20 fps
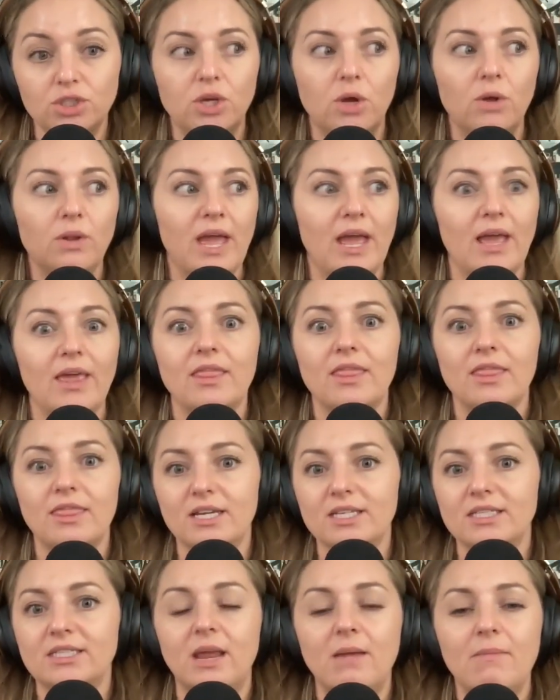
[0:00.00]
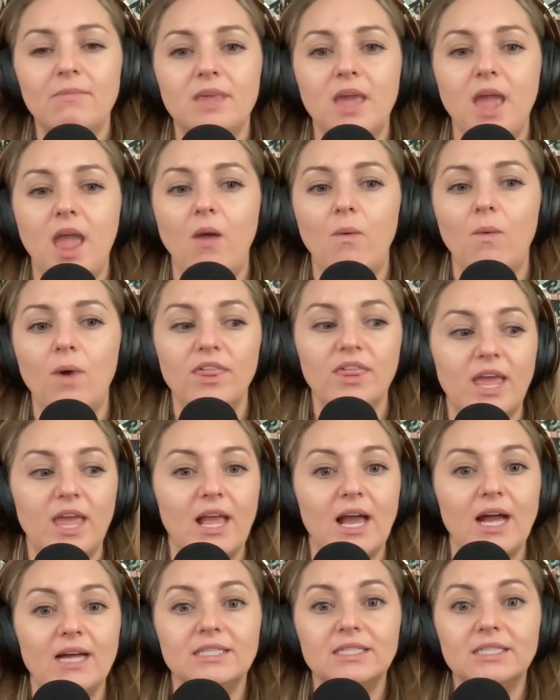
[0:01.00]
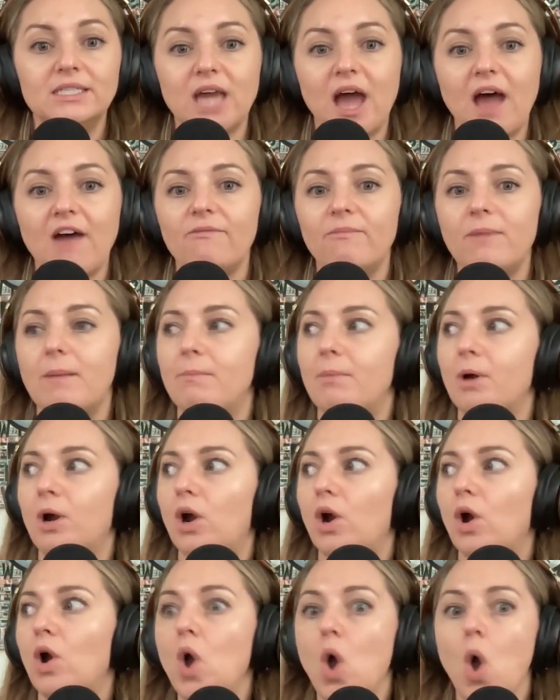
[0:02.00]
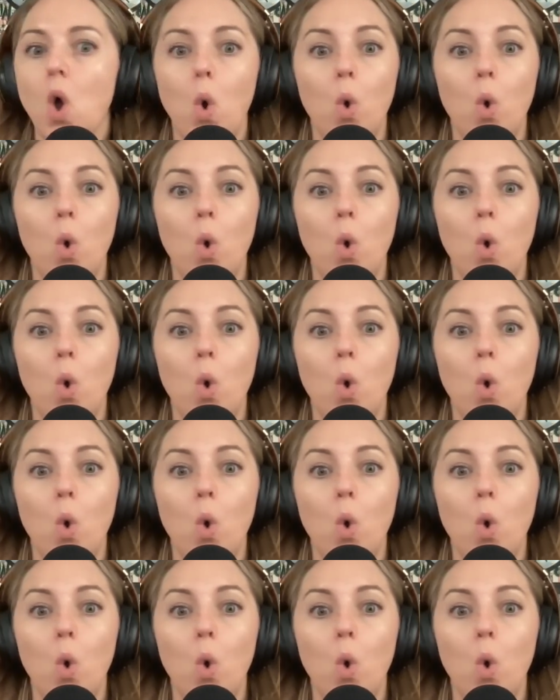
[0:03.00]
So like the same thing like a staff member